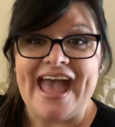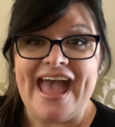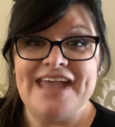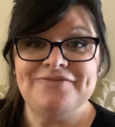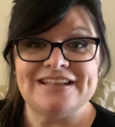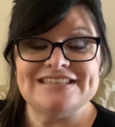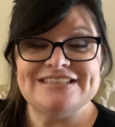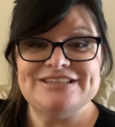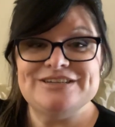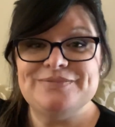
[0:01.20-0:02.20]
Hey
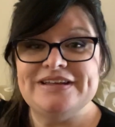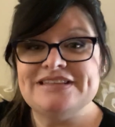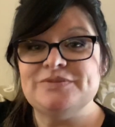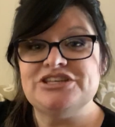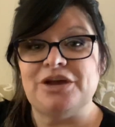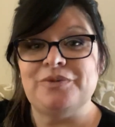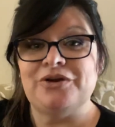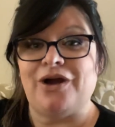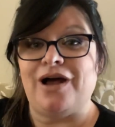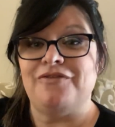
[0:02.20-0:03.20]
Flosstube, it's Michelle
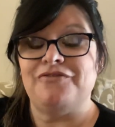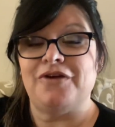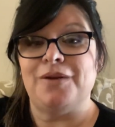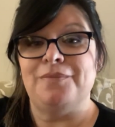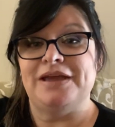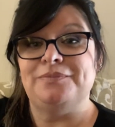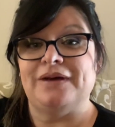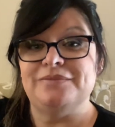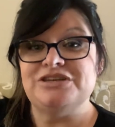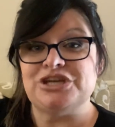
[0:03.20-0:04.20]
McGraw from Made
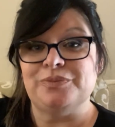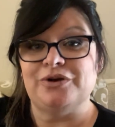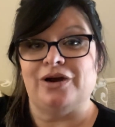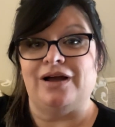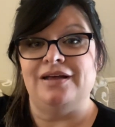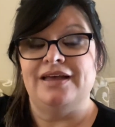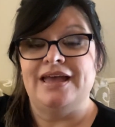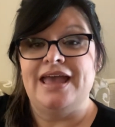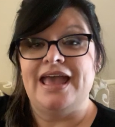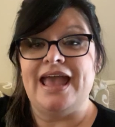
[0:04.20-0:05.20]
by Michelle McGraw,
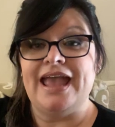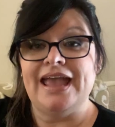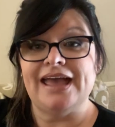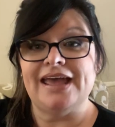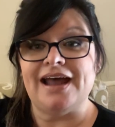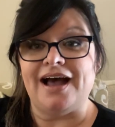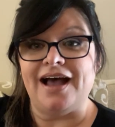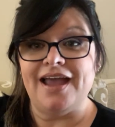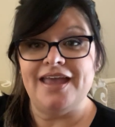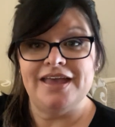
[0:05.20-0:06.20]
and
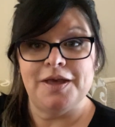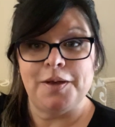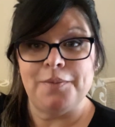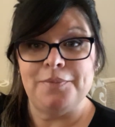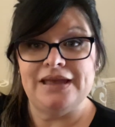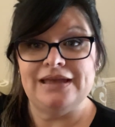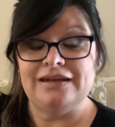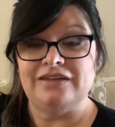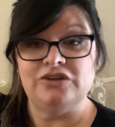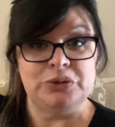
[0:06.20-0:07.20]
I am in
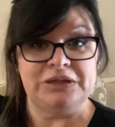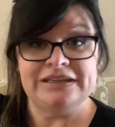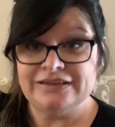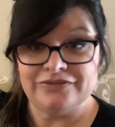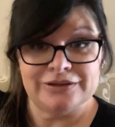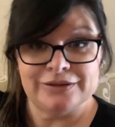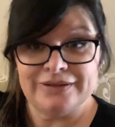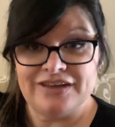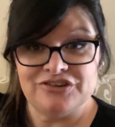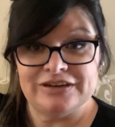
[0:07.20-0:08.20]
a totally different
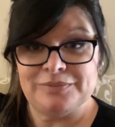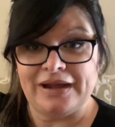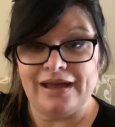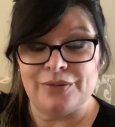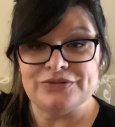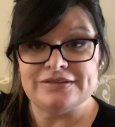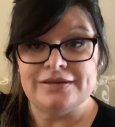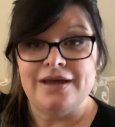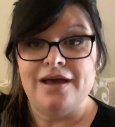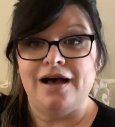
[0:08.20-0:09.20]
location in my house
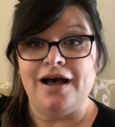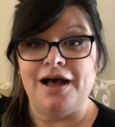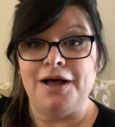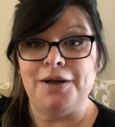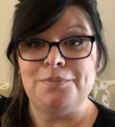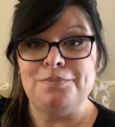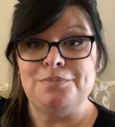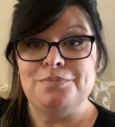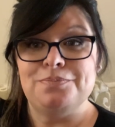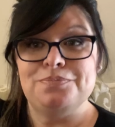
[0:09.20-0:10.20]

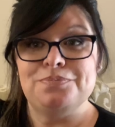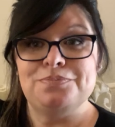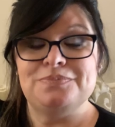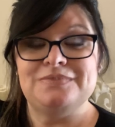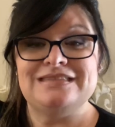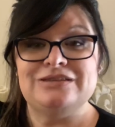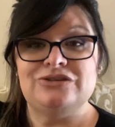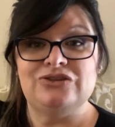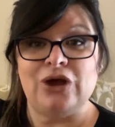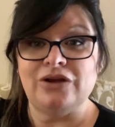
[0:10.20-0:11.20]

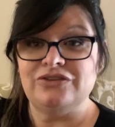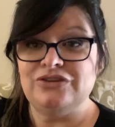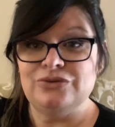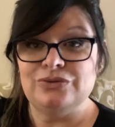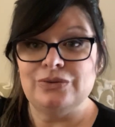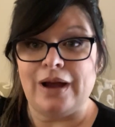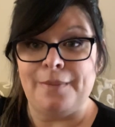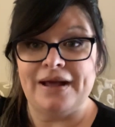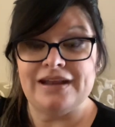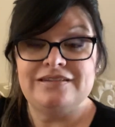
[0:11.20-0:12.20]
to talk to you
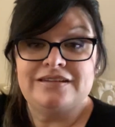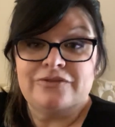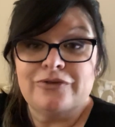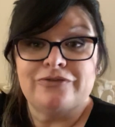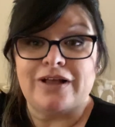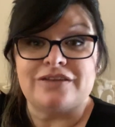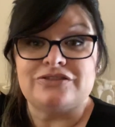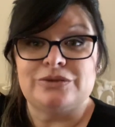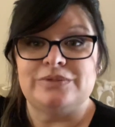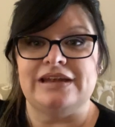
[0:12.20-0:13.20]
about a different
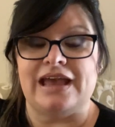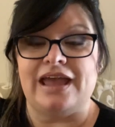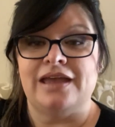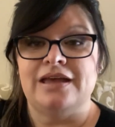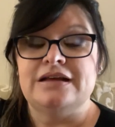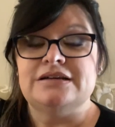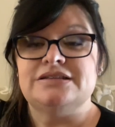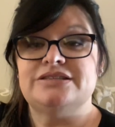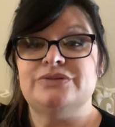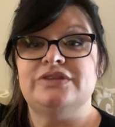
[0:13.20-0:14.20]
Flosstube today.
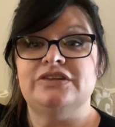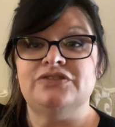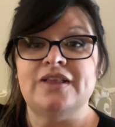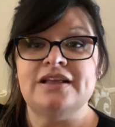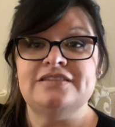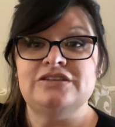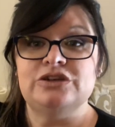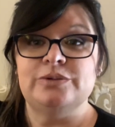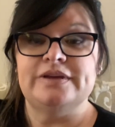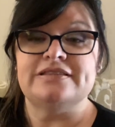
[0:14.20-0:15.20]
So this
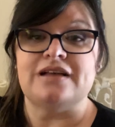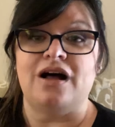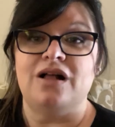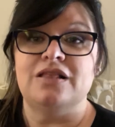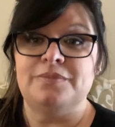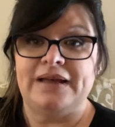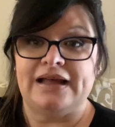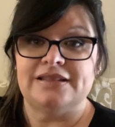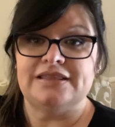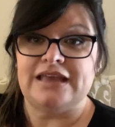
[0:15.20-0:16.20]
Flosstube is all
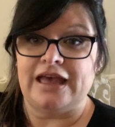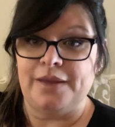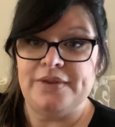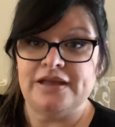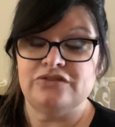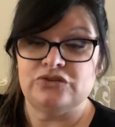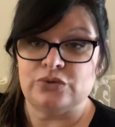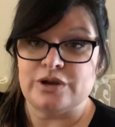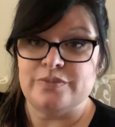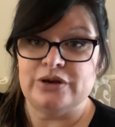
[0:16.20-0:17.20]
about the Epic
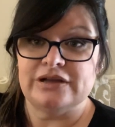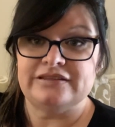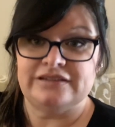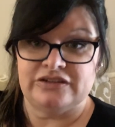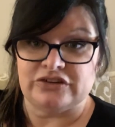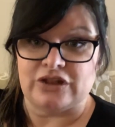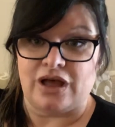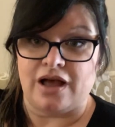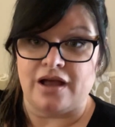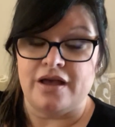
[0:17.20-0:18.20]
Storybook Stitch
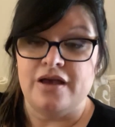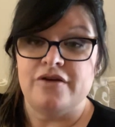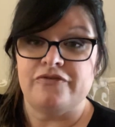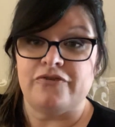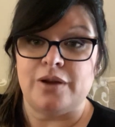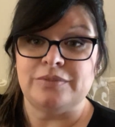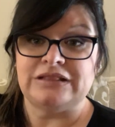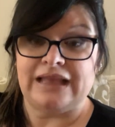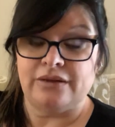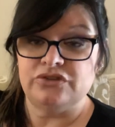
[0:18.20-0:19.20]
Along from
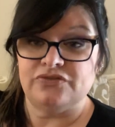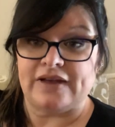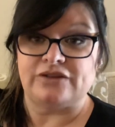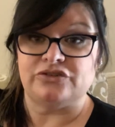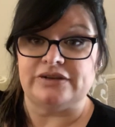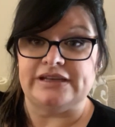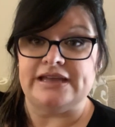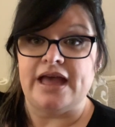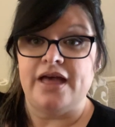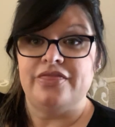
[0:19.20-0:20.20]

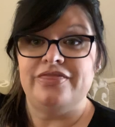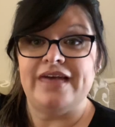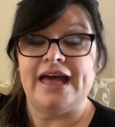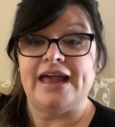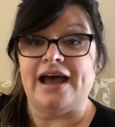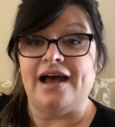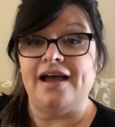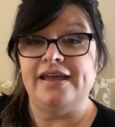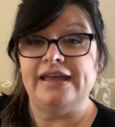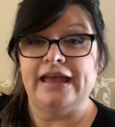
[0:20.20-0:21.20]
cloudsfactory that
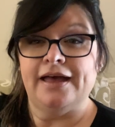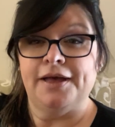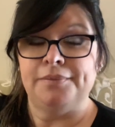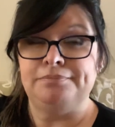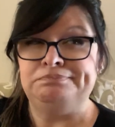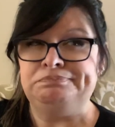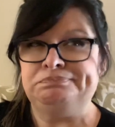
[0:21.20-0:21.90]
I am